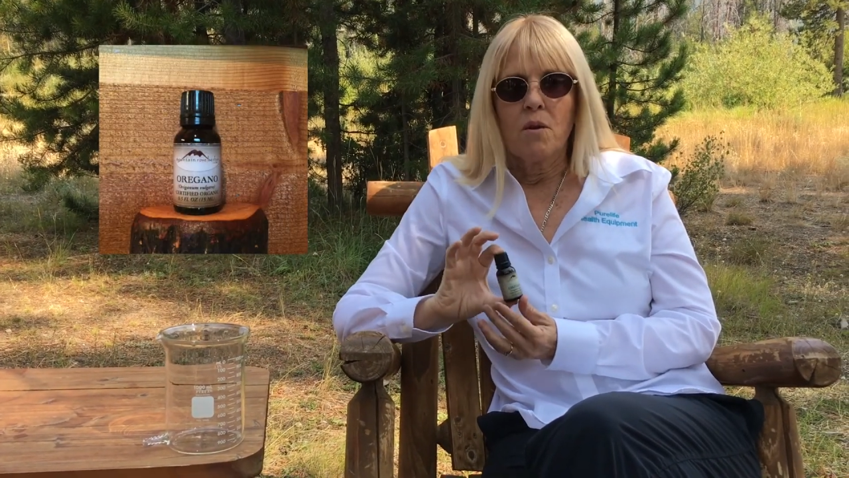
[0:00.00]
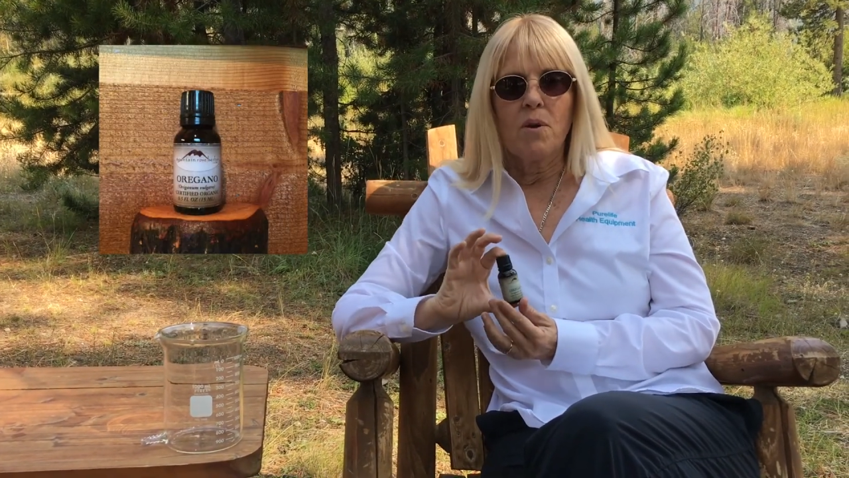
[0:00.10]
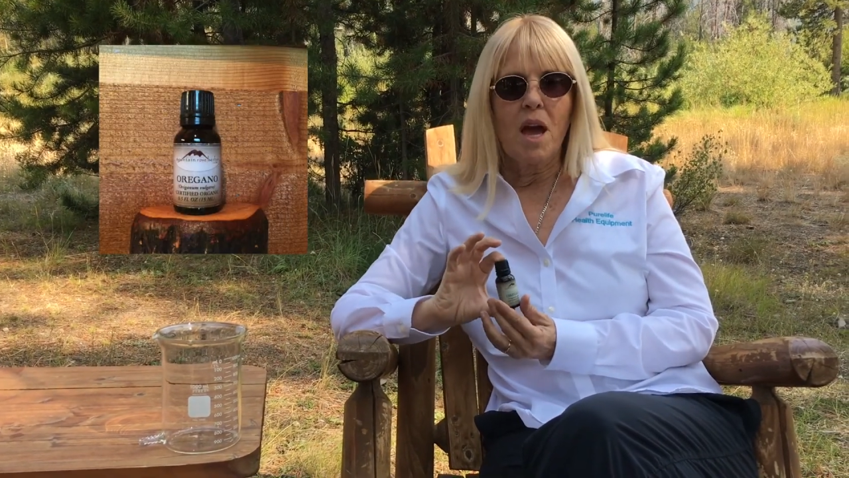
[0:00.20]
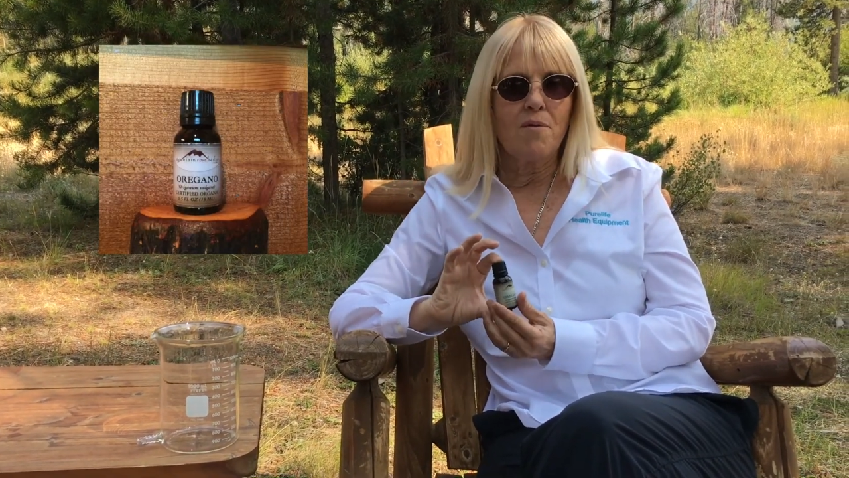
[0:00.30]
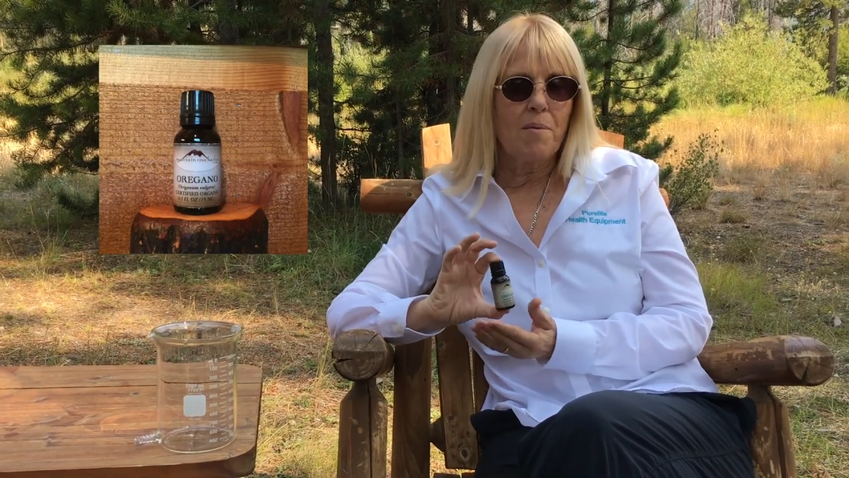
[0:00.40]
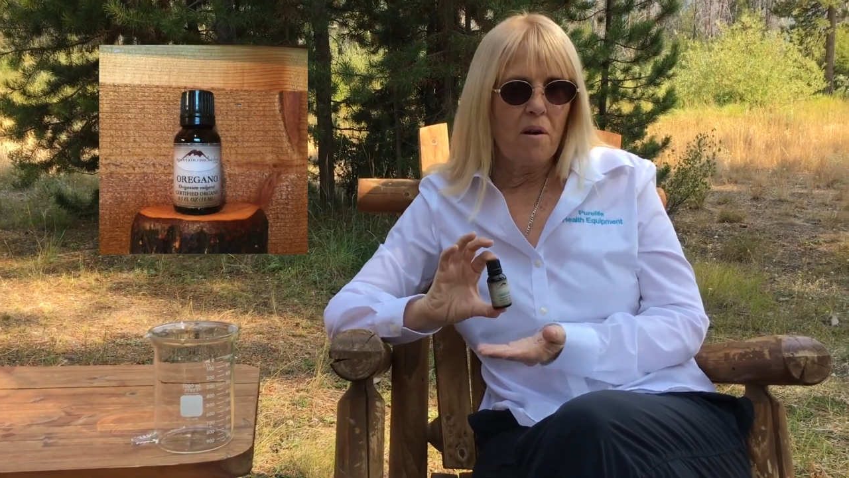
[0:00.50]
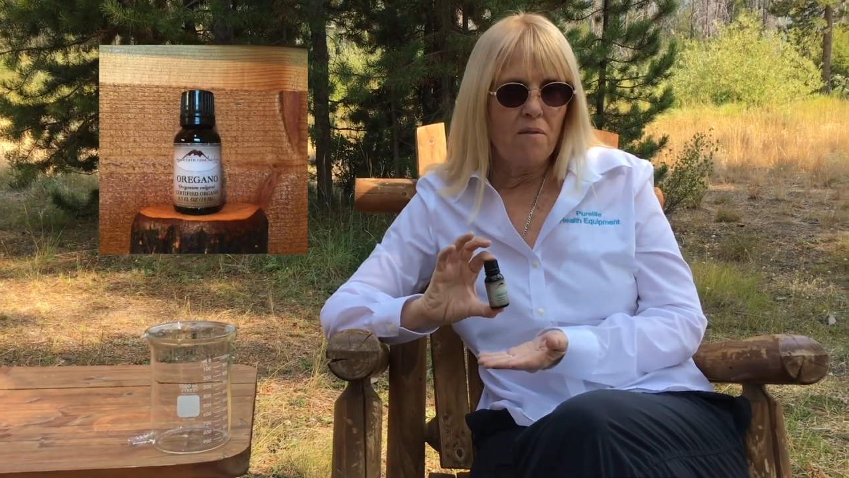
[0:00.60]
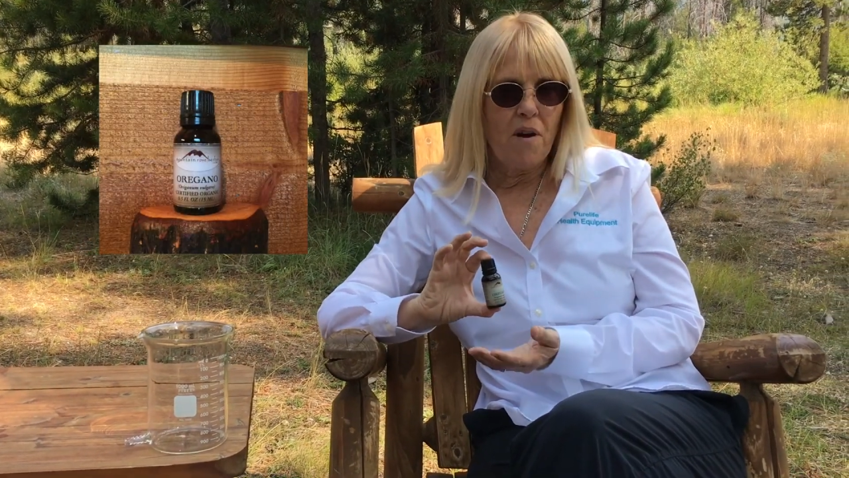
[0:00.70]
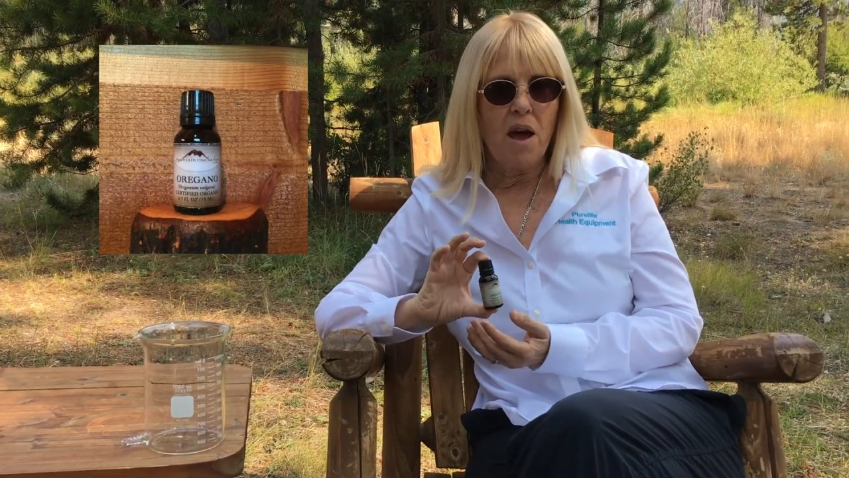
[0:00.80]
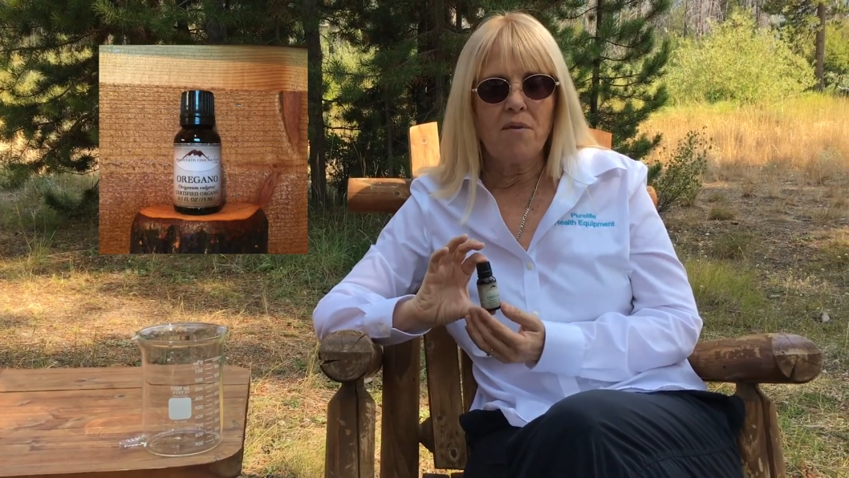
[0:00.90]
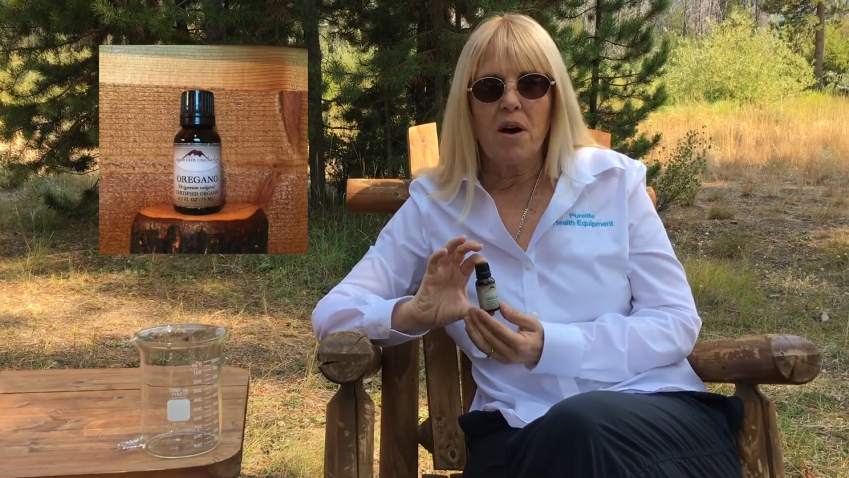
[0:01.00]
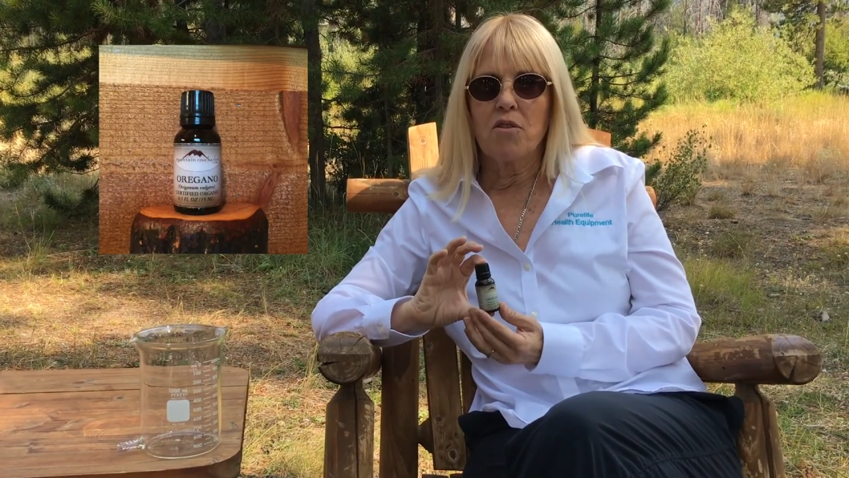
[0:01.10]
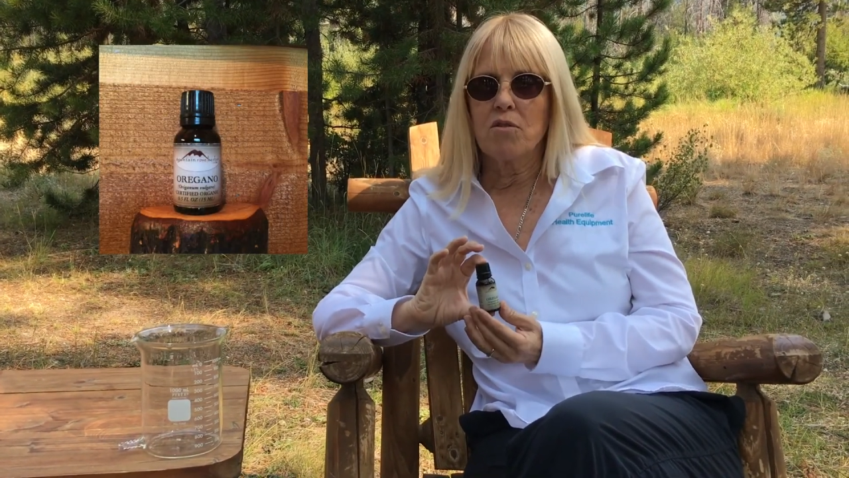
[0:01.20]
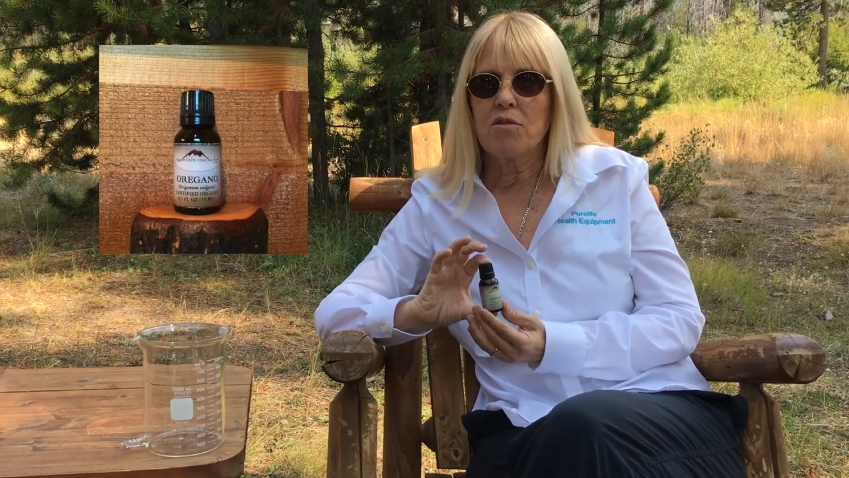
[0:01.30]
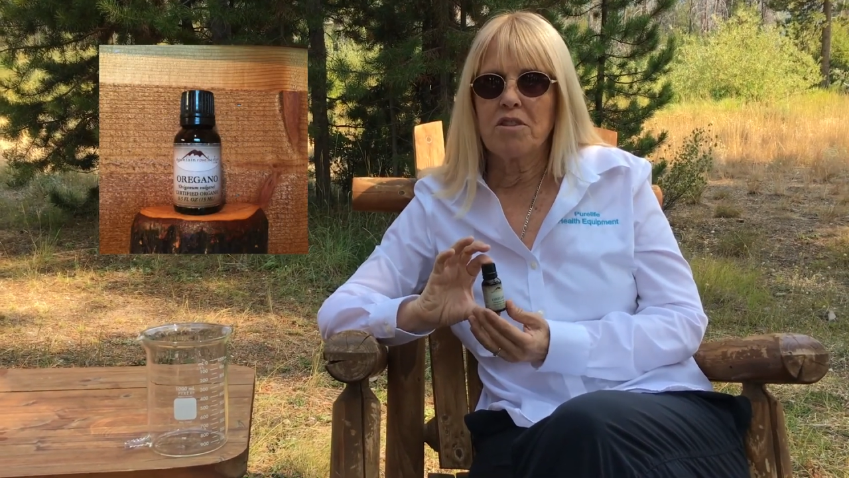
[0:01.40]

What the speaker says: We have about 5 others,